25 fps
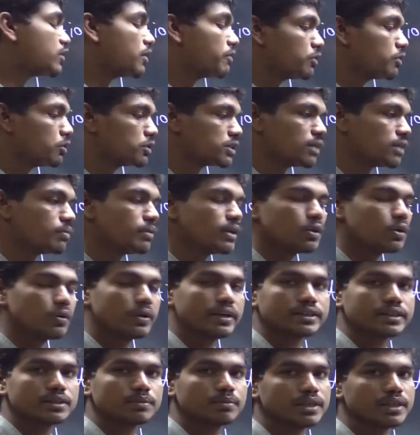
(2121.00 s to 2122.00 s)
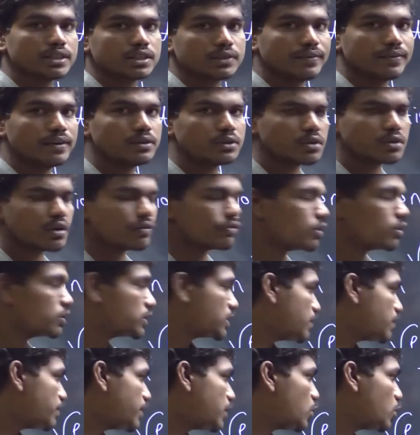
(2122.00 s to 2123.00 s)
root of dou z by dou x plus square root of dou
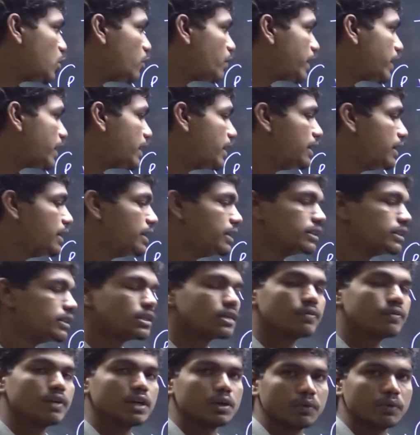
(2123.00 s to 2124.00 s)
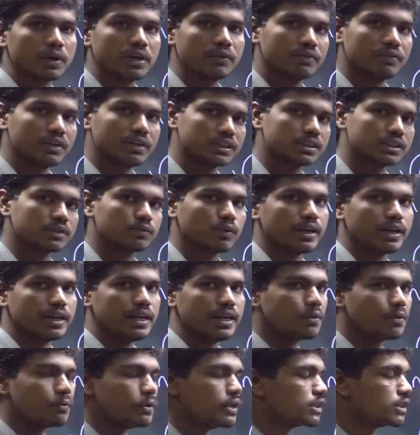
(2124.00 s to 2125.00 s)
z by dou y is equal to 1. If this is one
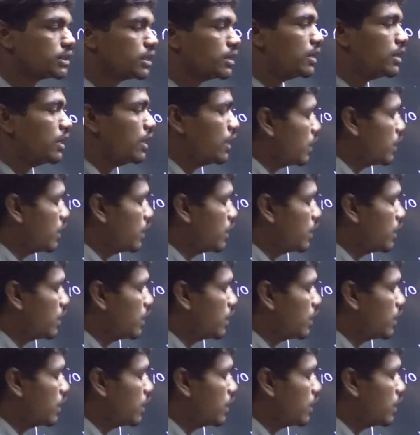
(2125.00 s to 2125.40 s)
equation,